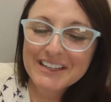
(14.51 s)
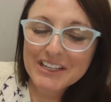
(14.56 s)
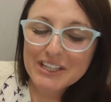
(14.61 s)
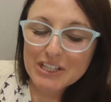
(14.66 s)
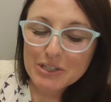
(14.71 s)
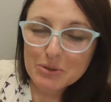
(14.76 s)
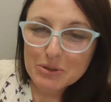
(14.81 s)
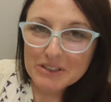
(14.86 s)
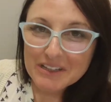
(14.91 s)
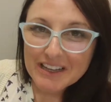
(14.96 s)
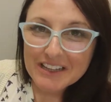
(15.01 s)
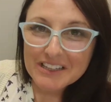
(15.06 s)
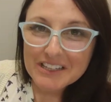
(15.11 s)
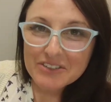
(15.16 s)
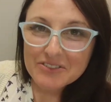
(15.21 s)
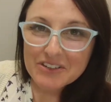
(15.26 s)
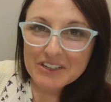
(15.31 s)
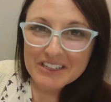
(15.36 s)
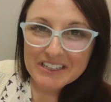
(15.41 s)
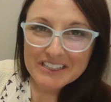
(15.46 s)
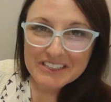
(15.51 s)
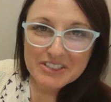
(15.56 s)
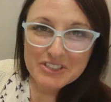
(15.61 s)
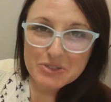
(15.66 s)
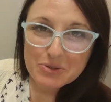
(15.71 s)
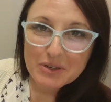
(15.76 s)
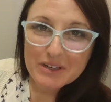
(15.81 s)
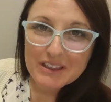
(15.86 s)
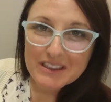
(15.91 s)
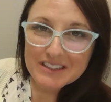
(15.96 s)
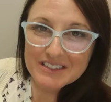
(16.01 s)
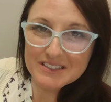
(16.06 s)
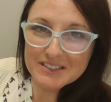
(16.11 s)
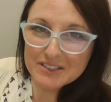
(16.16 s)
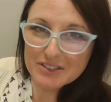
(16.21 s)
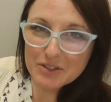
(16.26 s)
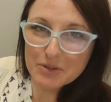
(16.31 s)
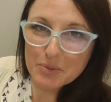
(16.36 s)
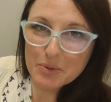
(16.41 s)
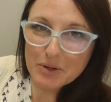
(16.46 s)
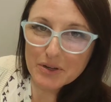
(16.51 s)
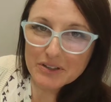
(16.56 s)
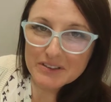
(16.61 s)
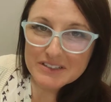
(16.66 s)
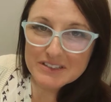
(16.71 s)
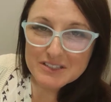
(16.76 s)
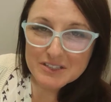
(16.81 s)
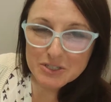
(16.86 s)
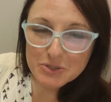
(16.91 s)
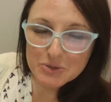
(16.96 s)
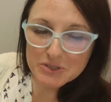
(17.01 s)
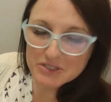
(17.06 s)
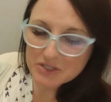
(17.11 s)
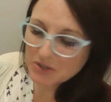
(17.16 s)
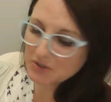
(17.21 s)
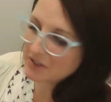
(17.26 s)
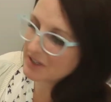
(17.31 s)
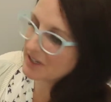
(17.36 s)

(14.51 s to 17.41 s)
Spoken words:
you will likely really enjoy this new book, this new adult